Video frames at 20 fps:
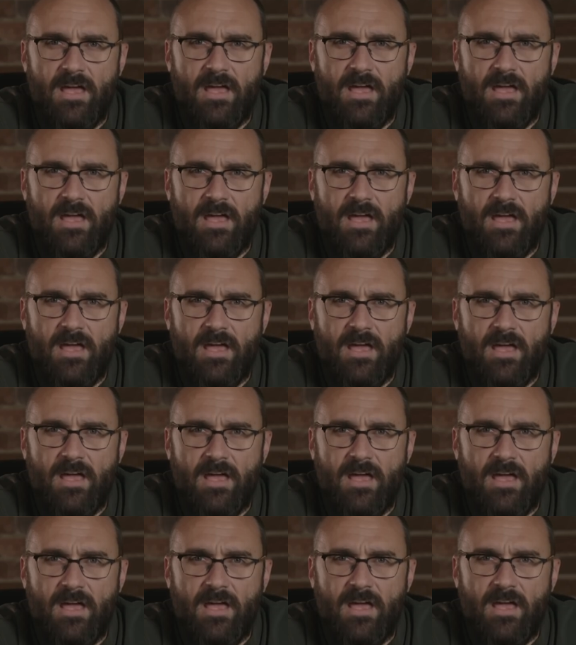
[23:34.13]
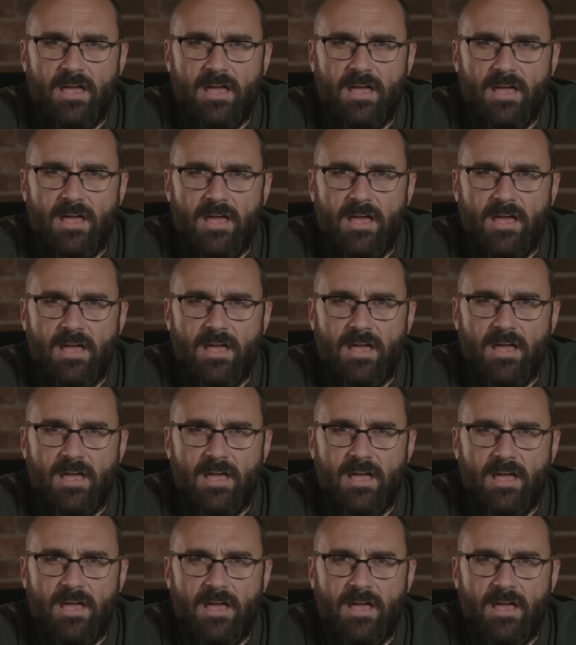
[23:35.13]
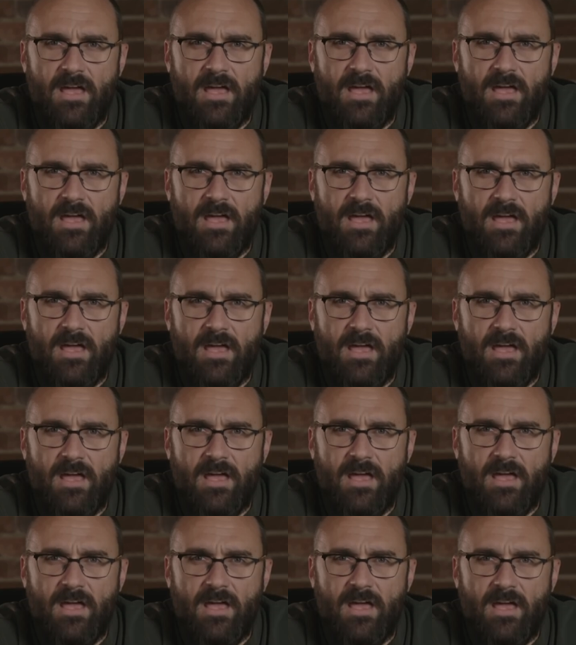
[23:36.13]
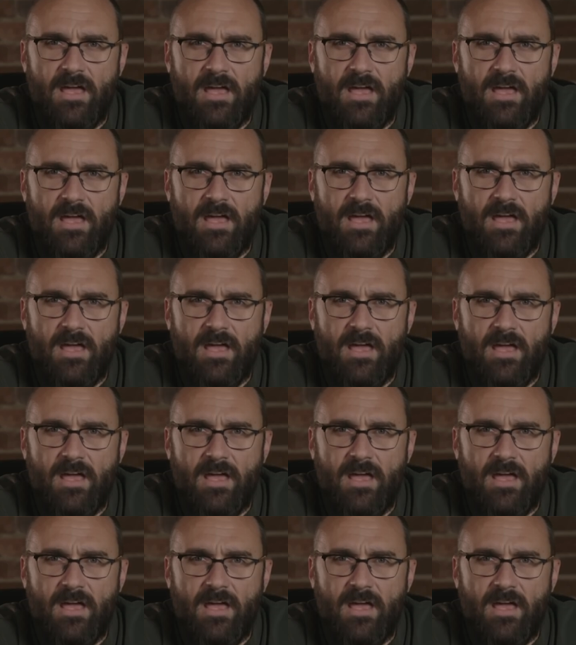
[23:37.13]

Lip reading: This person isn't speaking.